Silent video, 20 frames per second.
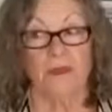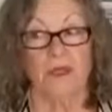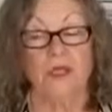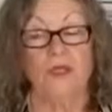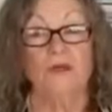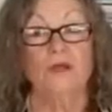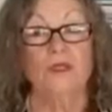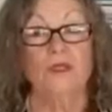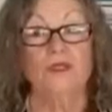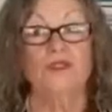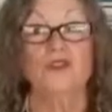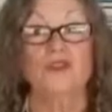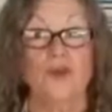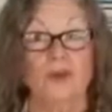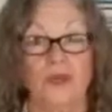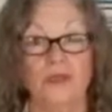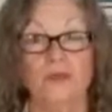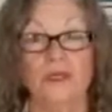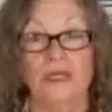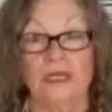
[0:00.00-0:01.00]
You'll
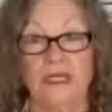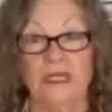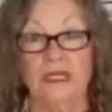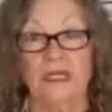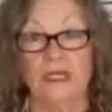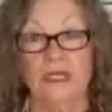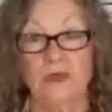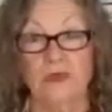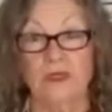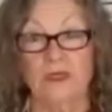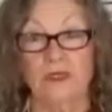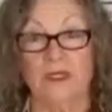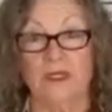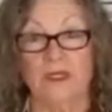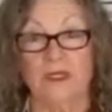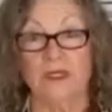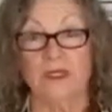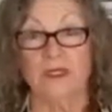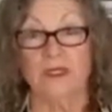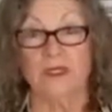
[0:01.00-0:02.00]
enjoy reading that ebook
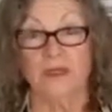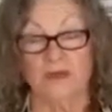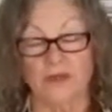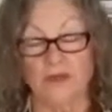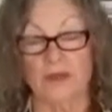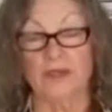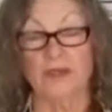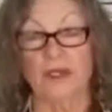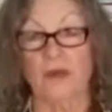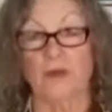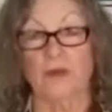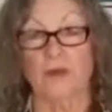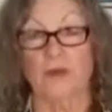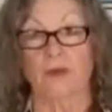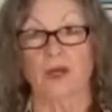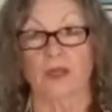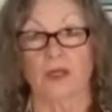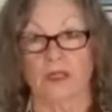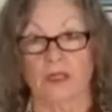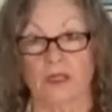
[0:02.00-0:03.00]
if you're in network
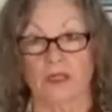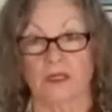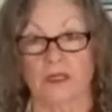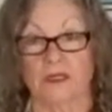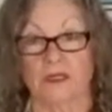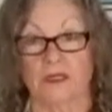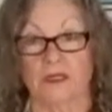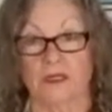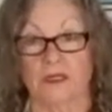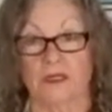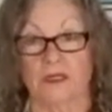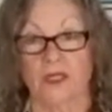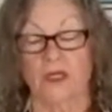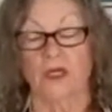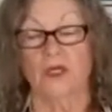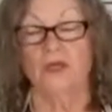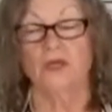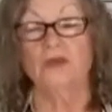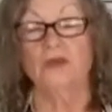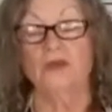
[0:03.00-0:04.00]
marketing.
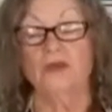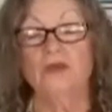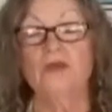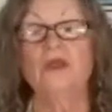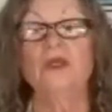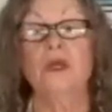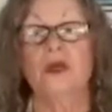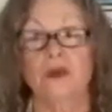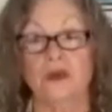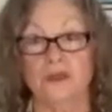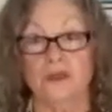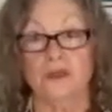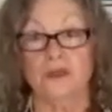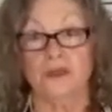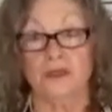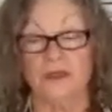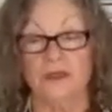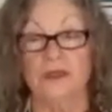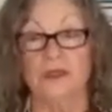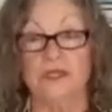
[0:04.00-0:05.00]
You'll know
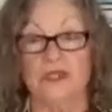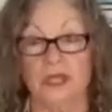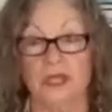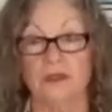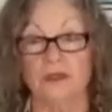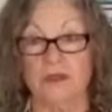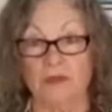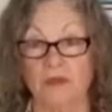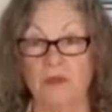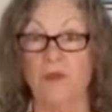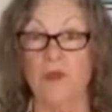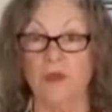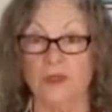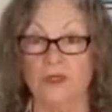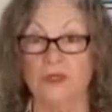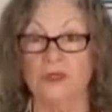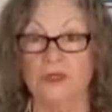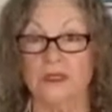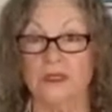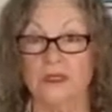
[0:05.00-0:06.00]
that those steps are
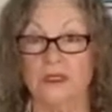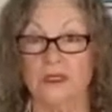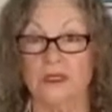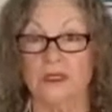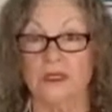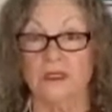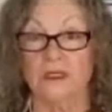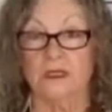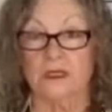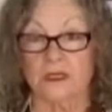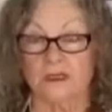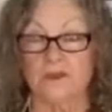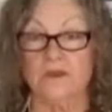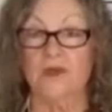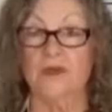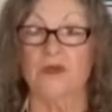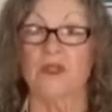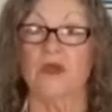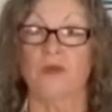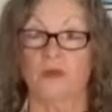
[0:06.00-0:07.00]
important if
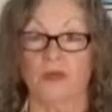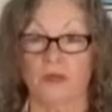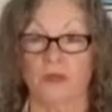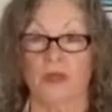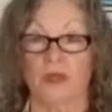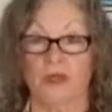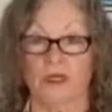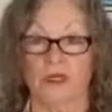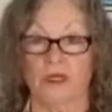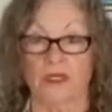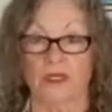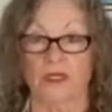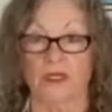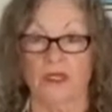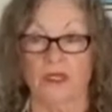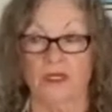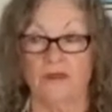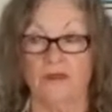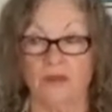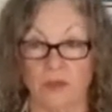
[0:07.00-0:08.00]
you're in network marketing,
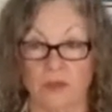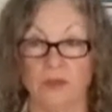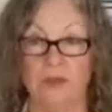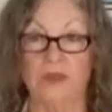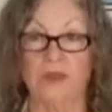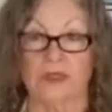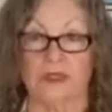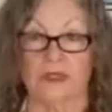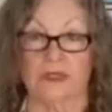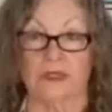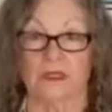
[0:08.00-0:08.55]
if you're building.